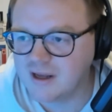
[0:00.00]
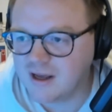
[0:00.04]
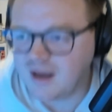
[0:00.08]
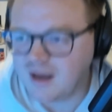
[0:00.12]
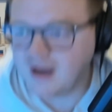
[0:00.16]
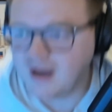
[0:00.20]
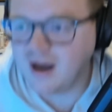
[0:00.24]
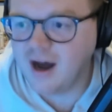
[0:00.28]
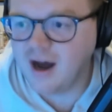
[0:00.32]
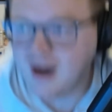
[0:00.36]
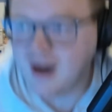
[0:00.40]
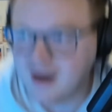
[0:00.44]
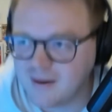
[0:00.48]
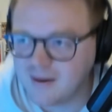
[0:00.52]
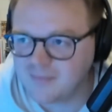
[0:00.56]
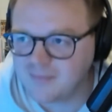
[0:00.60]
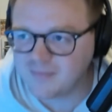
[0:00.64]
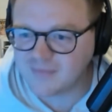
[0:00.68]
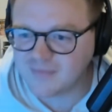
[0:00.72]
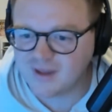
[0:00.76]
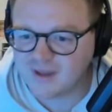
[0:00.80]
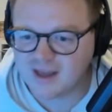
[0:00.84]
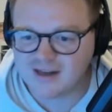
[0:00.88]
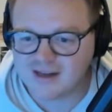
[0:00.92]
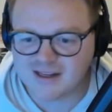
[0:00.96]

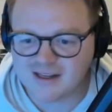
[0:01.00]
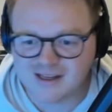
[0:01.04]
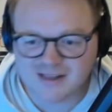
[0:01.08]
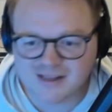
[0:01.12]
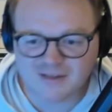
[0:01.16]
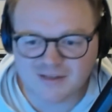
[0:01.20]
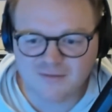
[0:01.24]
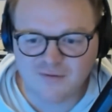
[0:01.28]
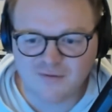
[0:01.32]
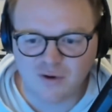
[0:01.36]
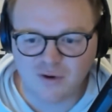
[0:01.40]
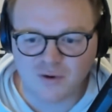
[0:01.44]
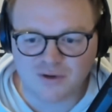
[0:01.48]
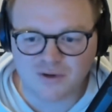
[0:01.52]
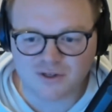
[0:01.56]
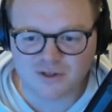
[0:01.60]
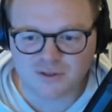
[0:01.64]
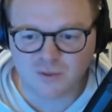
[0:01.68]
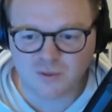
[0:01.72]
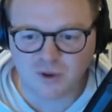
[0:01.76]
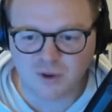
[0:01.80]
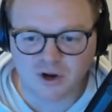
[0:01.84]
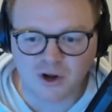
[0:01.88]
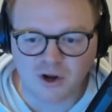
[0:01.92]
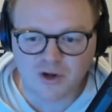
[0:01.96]
And he
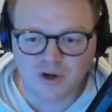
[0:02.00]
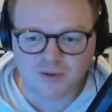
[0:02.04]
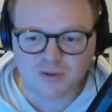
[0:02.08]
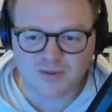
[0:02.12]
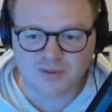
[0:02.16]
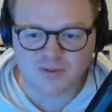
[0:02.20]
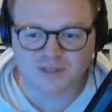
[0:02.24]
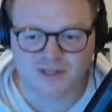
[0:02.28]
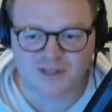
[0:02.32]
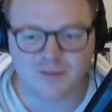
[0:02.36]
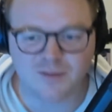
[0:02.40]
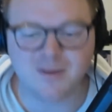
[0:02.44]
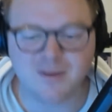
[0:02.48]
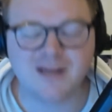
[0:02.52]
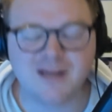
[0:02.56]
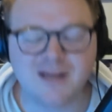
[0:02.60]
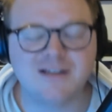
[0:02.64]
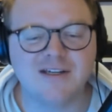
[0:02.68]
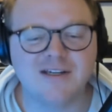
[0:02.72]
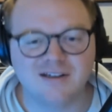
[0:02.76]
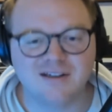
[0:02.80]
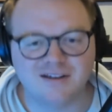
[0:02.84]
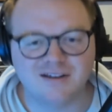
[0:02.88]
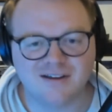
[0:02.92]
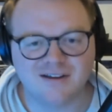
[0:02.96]
focused 100% on
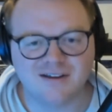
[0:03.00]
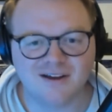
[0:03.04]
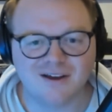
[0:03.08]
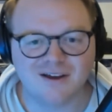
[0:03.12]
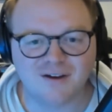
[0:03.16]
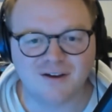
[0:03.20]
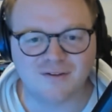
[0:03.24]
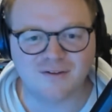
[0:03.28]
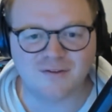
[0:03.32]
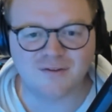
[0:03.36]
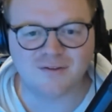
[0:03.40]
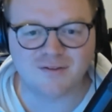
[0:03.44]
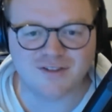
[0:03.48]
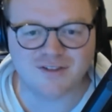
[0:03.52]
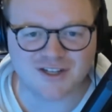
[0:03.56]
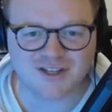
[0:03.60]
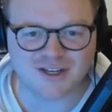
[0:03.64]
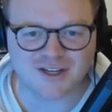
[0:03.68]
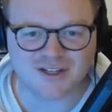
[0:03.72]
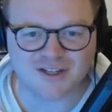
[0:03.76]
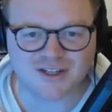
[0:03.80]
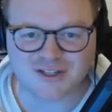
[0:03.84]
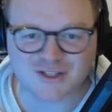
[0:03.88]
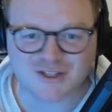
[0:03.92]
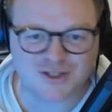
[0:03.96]
Magic
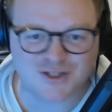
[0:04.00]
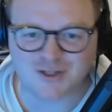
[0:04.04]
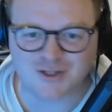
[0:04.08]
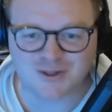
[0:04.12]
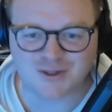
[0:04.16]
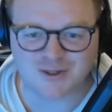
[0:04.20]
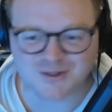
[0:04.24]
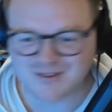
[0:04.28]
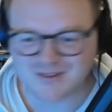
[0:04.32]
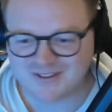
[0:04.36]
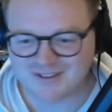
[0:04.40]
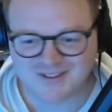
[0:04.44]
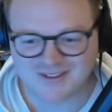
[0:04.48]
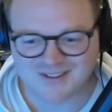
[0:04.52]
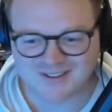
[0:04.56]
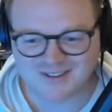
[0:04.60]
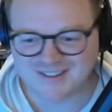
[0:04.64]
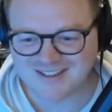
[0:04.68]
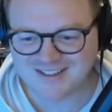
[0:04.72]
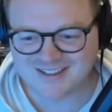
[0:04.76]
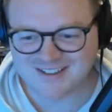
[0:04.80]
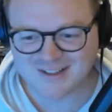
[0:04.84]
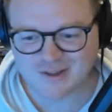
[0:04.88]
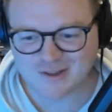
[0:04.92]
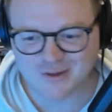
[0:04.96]
since
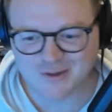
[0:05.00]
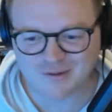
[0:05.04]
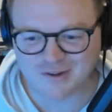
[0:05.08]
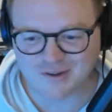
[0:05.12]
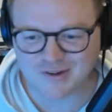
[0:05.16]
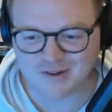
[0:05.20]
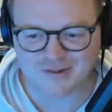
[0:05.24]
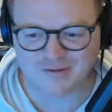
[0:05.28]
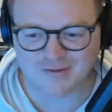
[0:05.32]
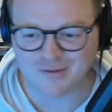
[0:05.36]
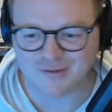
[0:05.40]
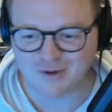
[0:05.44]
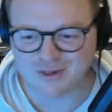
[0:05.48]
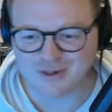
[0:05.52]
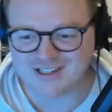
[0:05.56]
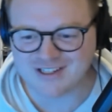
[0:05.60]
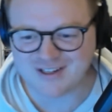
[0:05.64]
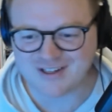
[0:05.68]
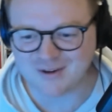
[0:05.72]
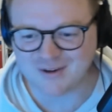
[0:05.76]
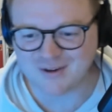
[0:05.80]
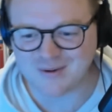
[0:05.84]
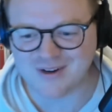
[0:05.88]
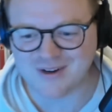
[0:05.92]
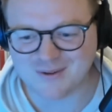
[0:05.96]

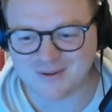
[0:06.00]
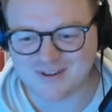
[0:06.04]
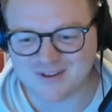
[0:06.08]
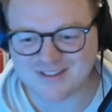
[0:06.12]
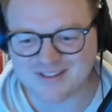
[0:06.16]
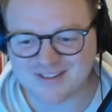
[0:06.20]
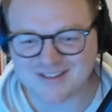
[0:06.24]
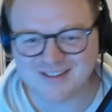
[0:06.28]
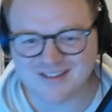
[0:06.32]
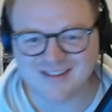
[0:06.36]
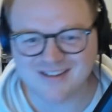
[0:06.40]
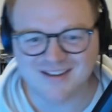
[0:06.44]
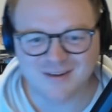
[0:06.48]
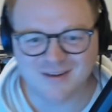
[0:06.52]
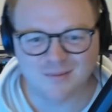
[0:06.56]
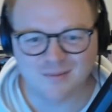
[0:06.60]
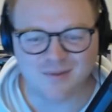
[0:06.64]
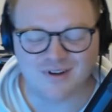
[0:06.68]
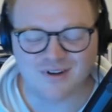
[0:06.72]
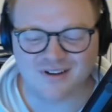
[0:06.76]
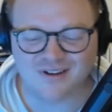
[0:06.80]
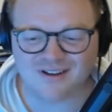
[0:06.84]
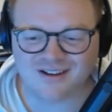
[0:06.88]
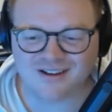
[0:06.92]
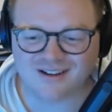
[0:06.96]
2014 or when it was.
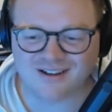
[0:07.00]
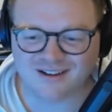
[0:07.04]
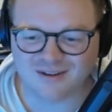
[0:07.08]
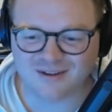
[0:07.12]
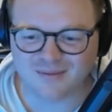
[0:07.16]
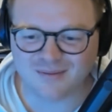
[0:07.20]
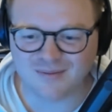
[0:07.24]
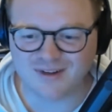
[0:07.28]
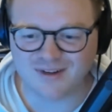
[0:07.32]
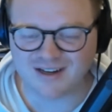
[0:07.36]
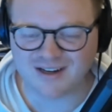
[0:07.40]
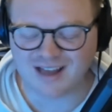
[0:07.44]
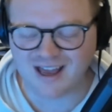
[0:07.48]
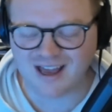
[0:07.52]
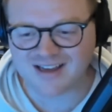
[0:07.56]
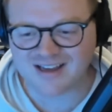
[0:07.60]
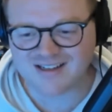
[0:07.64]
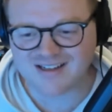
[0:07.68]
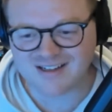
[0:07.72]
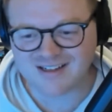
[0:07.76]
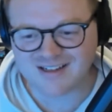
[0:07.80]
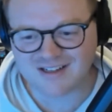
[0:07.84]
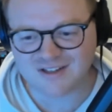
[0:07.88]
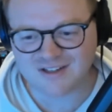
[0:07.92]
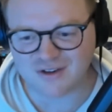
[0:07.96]
But I
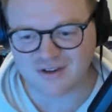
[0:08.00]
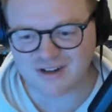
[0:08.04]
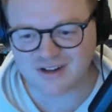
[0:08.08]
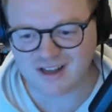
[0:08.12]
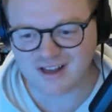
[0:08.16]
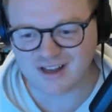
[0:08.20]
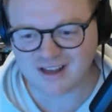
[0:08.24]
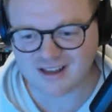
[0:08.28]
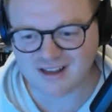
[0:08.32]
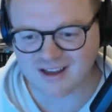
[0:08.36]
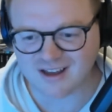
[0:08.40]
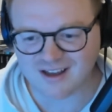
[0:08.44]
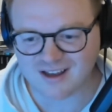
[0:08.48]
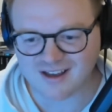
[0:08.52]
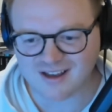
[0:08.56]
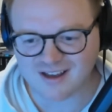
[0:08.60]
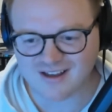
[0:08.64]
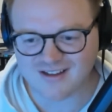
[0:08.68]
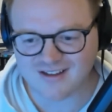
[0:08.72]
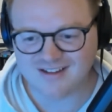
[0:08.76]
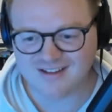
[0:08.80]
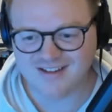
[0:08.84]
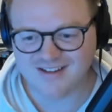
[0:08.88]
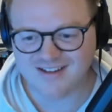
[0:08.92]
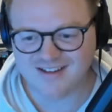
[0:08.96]
actually took like
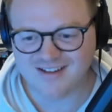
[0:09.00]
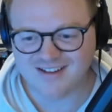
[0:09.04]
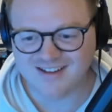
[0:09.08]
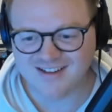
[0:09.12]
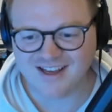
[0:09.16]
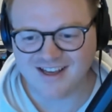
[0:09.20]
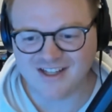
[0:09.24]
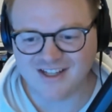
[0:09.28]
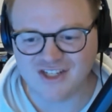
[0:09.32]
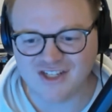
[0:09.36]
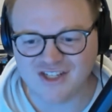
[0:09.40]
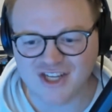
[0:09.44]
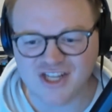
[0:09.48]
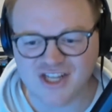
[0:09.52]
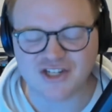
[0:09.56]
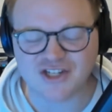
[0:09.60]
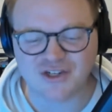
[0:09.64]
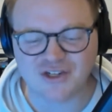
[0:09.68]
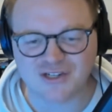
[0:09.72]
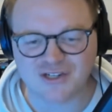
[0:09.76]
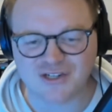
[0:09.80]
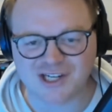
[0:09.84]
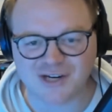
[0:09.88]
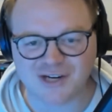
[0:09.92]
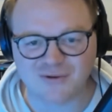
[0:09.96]
a
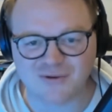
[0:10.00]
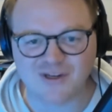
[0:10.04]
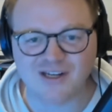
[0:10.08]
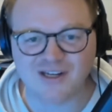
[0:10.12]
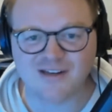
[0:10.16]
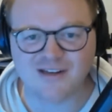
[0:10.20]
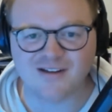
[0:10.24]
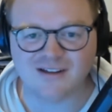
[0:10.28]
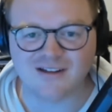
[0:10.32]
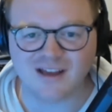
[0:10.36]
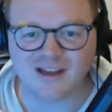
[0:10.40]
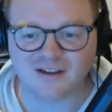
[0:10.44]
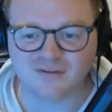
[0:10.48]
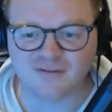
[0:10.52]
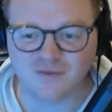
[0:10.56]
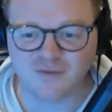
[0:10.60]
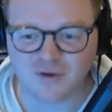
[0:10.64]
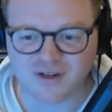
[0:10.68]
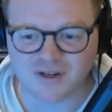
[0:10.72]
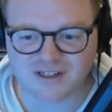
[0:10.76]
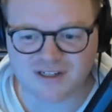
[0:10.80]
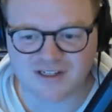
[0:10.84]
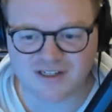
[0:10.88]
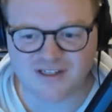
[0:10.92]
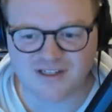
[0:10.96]
teacher degree, like 4
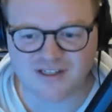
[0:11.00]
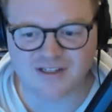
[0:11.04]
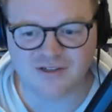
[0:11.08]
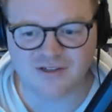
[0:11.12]
year teacher degree.